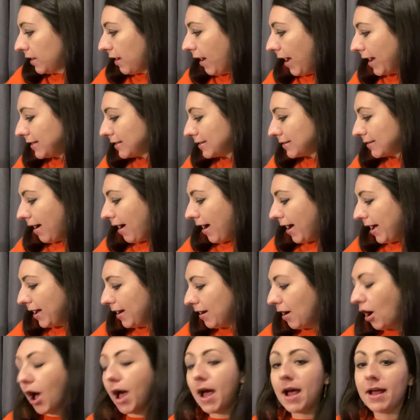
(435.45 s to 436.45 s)
I saw
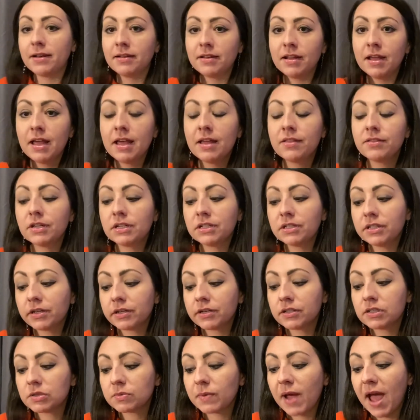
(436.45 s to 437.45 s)
it on the
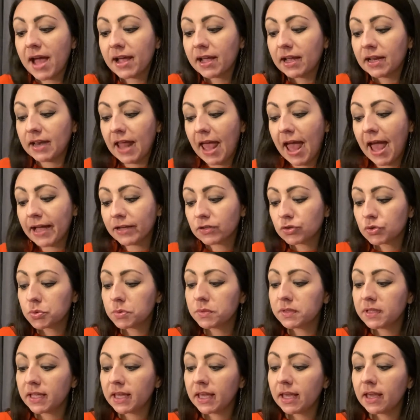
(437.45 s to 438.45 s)
clearance rack, and
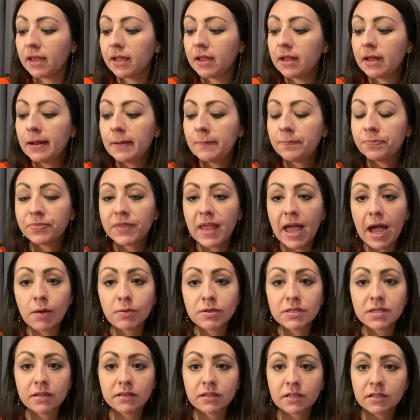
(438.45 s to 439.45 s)
actually that
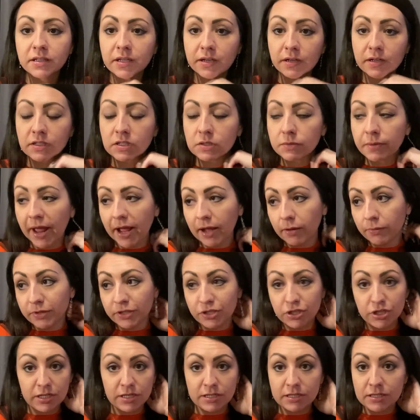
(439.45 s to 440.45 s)
was on the clearance rack,
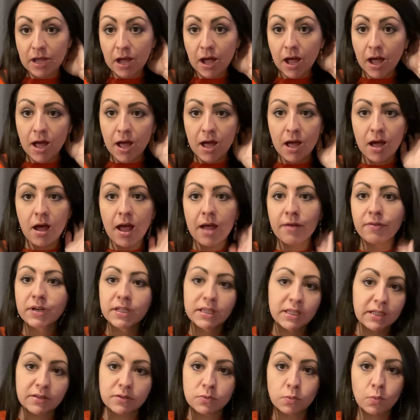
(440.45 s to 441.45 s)
which is
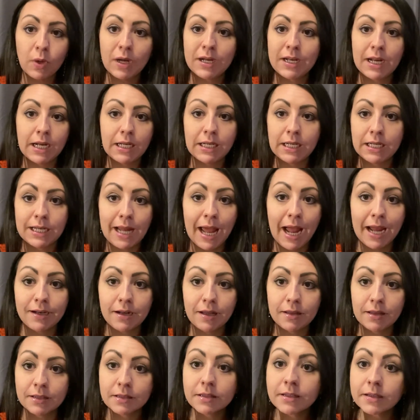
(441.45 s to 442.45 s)
everything is $1.99
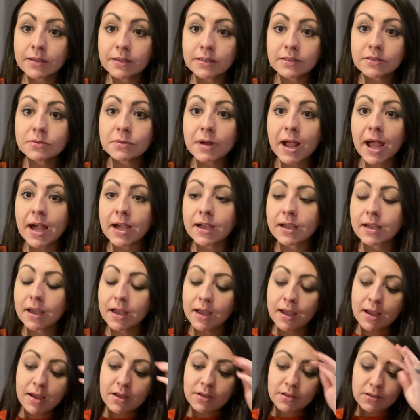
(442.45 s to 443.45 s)
on the clearance rack.
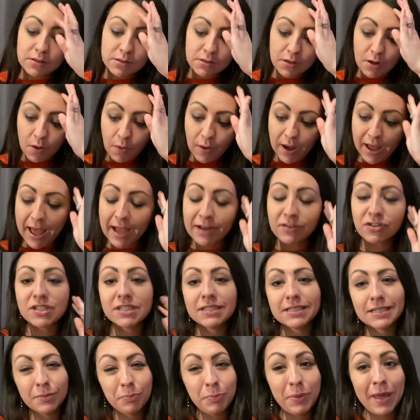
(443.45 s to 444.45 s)
So I actually
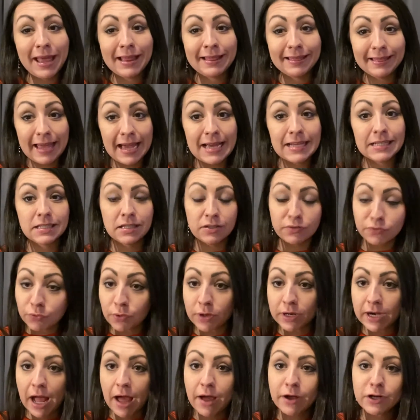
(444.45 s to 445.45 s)
did pay less than
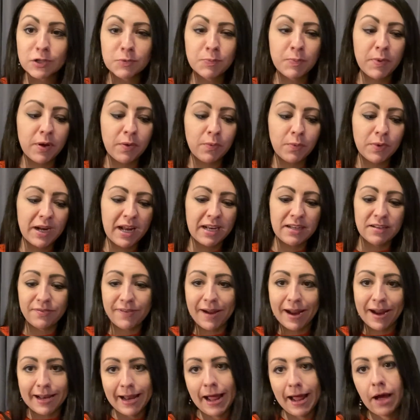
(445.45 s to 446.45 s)
$4, but when I
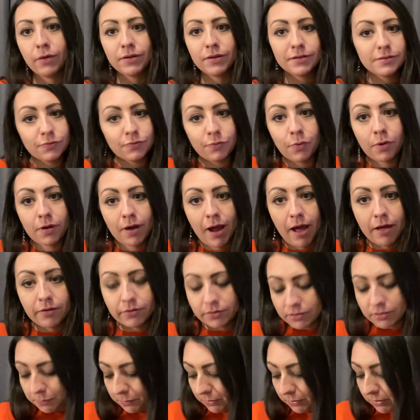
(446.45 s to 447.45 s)
divide it out, it's
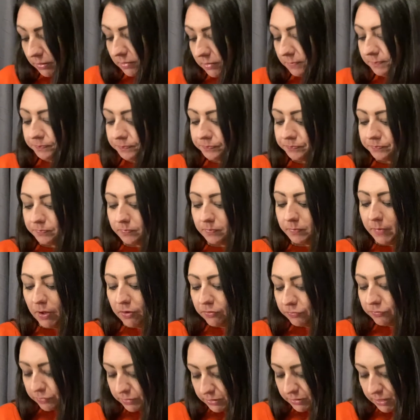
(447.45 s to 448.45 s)
$4 per,
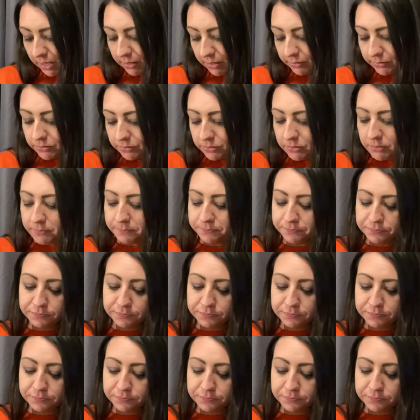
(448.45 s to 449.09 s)
about $4.